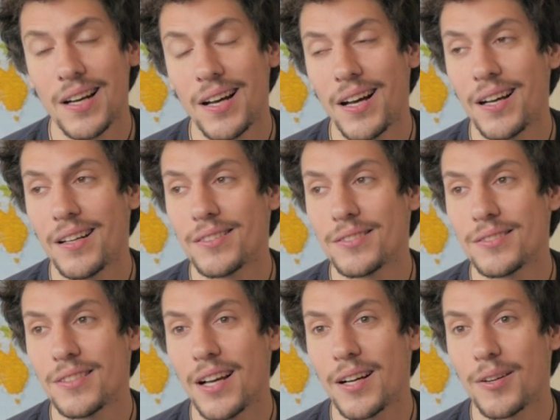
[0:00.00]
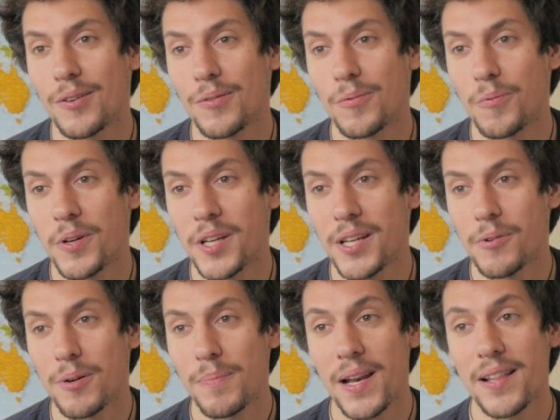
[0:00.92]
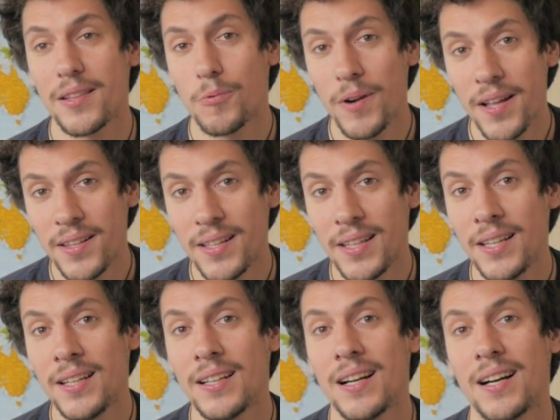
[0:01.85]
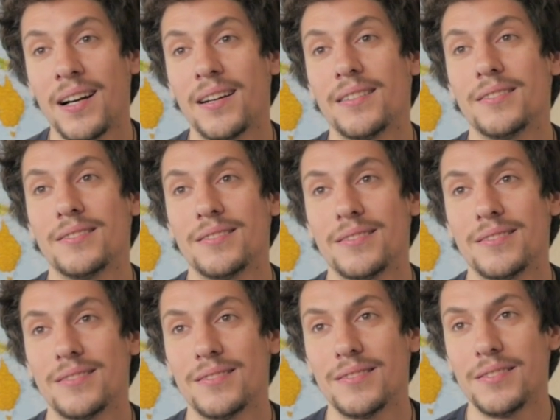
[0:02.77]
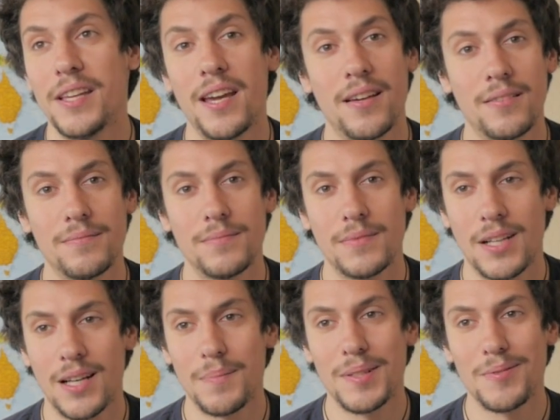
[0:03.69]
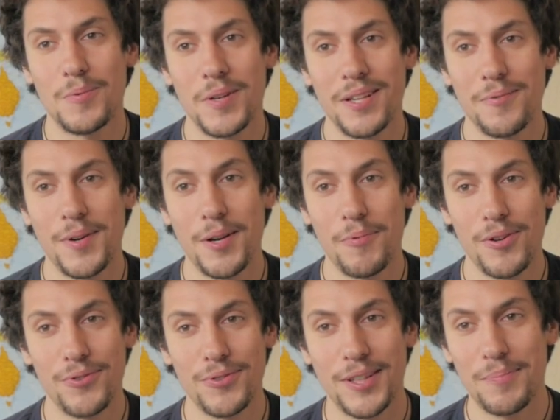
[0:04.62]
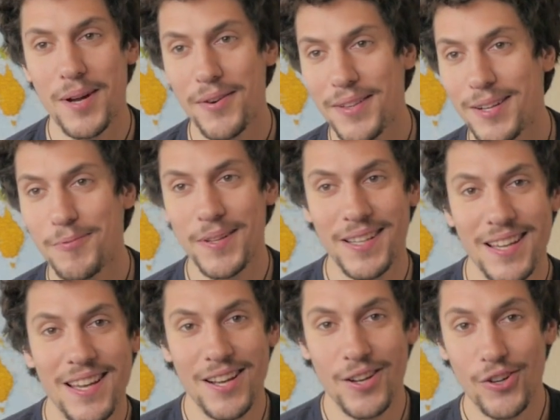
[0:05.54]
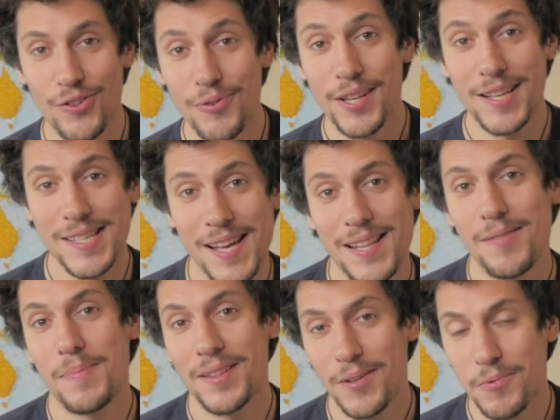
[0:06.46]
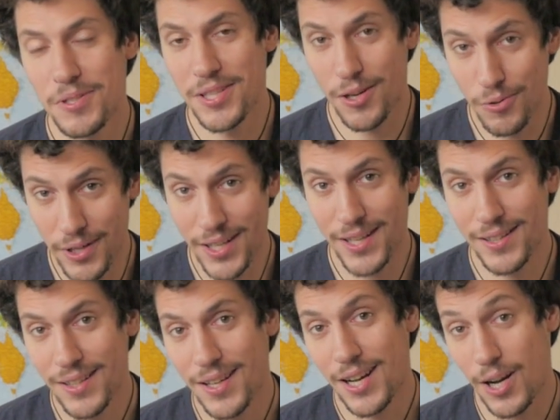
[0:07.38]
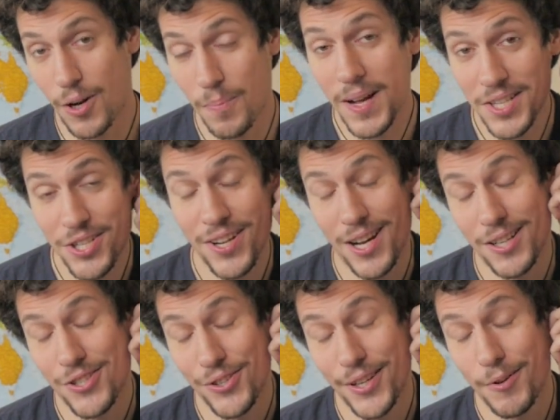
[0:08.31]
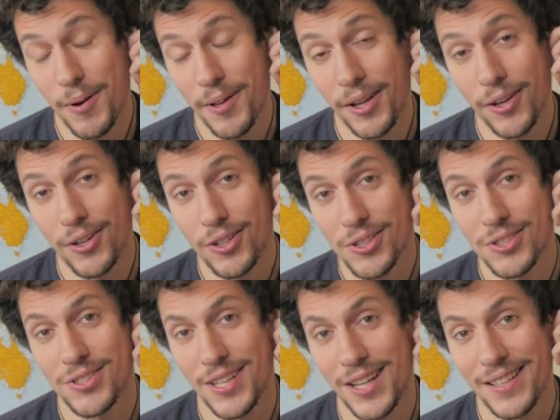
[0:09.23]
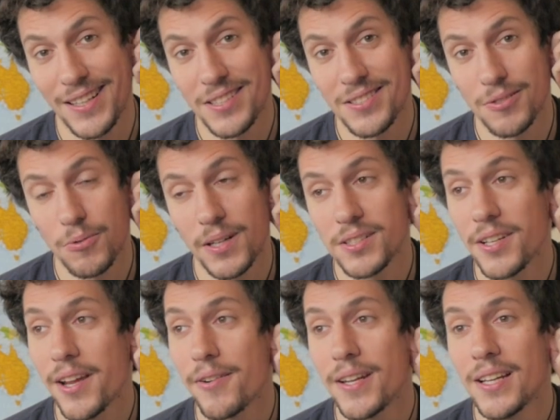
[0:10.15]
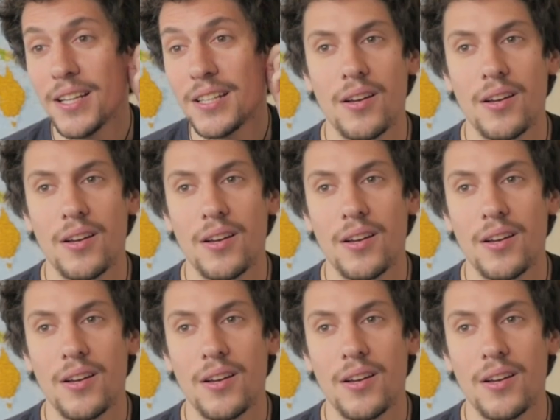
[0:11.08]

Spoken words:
And we were planning the wedding, and yeah, I mean, we really wanted to get married, and we got really excited, but then we started looking at how much actually a wedding costs, and it's quite scary.